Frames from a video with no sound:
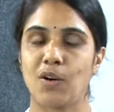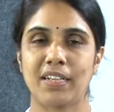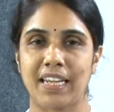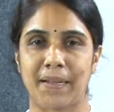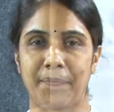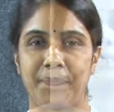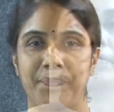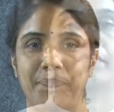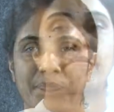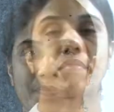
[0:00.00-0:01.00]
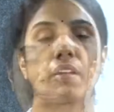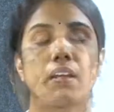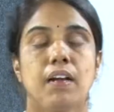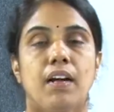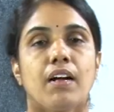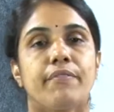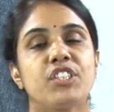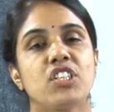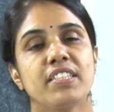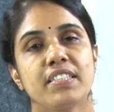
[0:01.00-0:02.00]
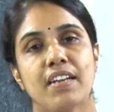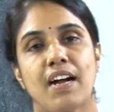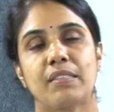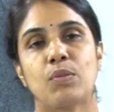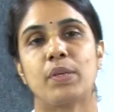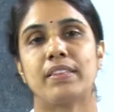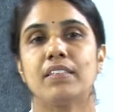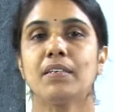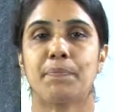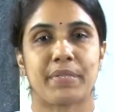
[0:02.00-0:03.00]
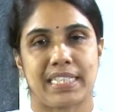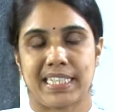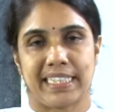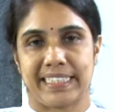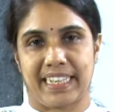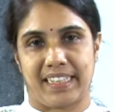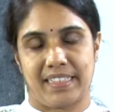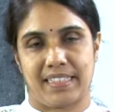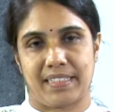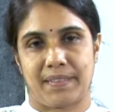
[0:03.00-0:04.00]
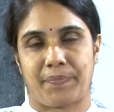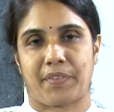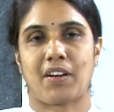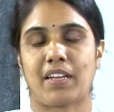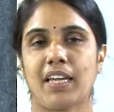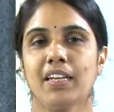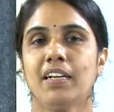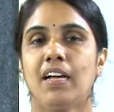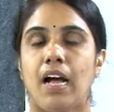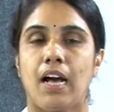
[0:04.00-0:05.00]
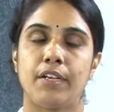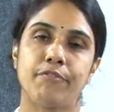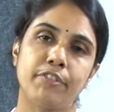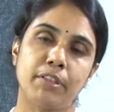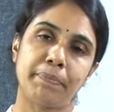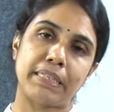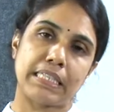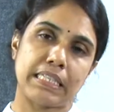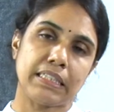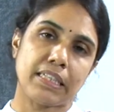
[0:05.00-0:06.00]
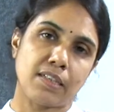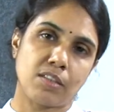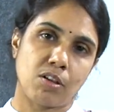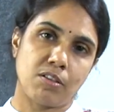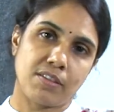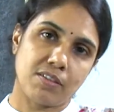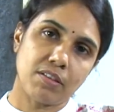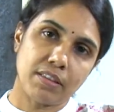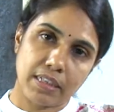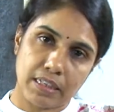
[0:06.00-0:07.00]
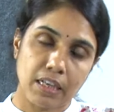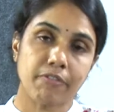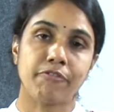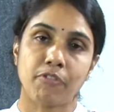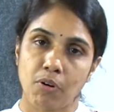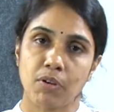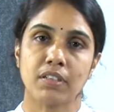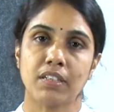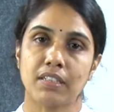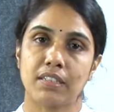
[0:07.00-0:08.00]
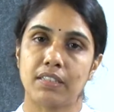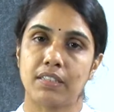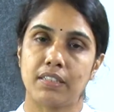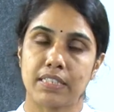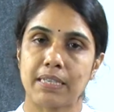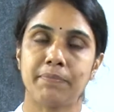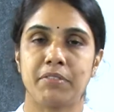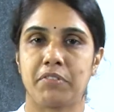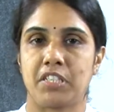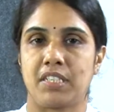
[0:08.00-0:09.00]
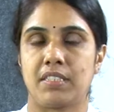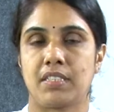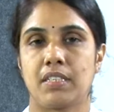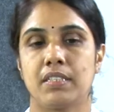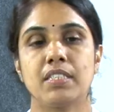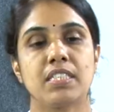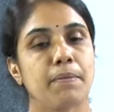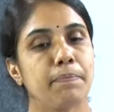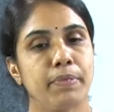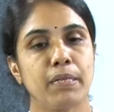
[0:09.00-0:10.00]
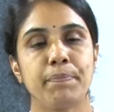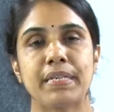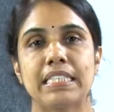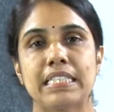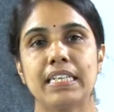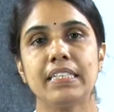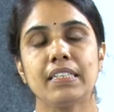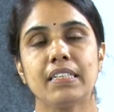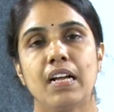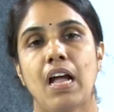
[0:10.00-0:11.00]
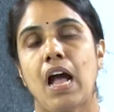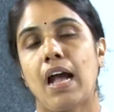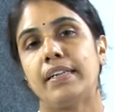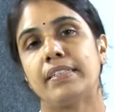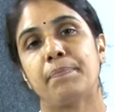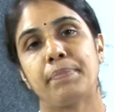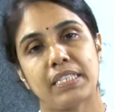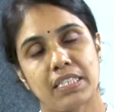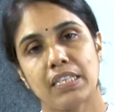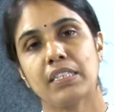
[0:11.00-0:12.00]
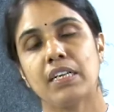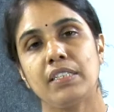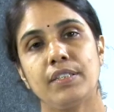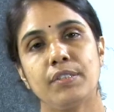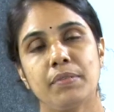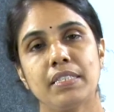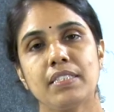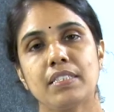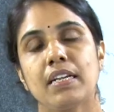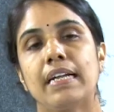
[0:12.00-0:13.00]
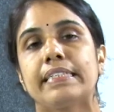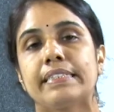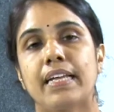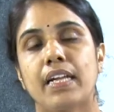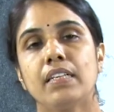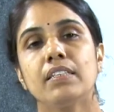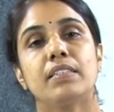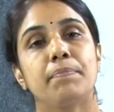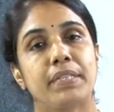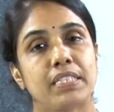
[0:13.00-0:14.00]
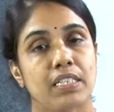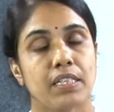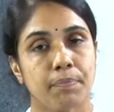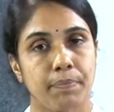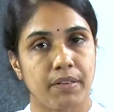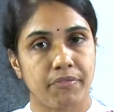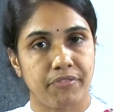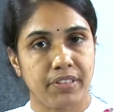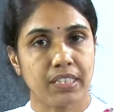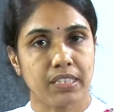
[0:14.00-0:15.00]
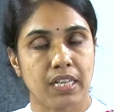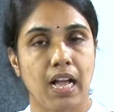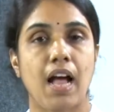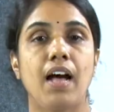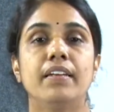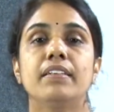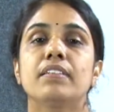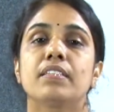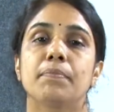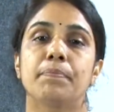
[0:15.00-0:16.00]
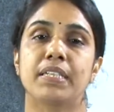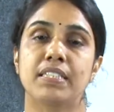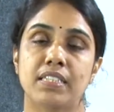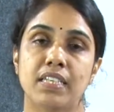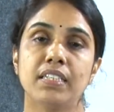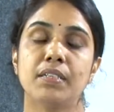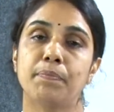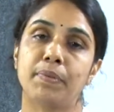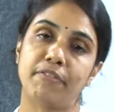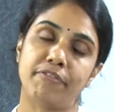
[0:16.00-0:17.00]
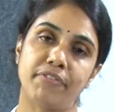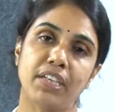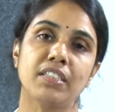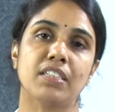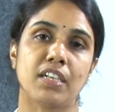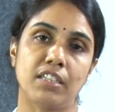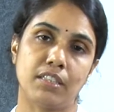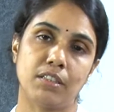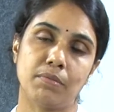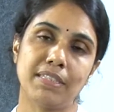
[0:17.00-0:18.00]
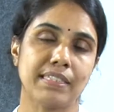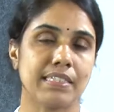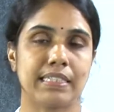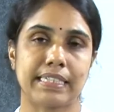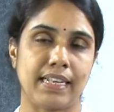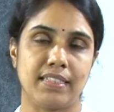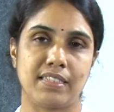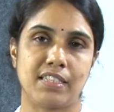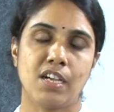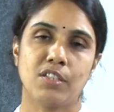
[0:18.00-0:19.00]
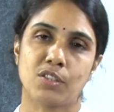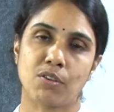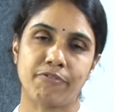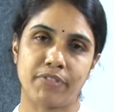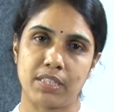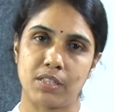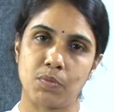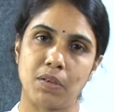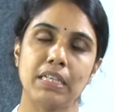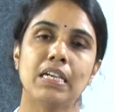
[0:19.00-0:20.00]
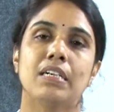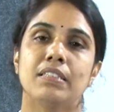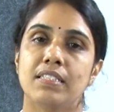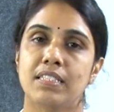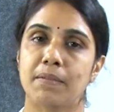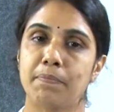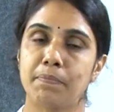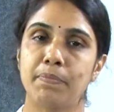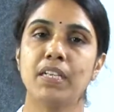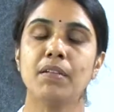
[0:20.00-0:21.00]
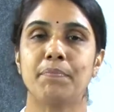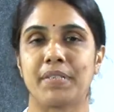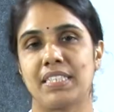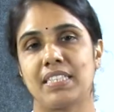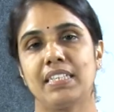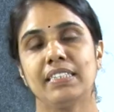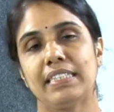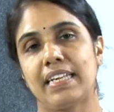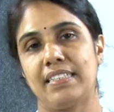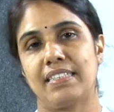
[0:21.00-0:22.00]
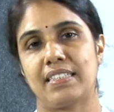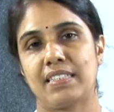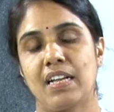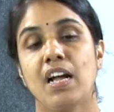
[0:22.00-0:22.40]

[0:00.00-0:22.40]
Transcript: Okay. We shall start with the present tense. Okay. And for the present tense also there are 4 subdivisions. The simple present and the present continuous, then the present perfect and the present perfect continuous tense. So first one, the simple present tense.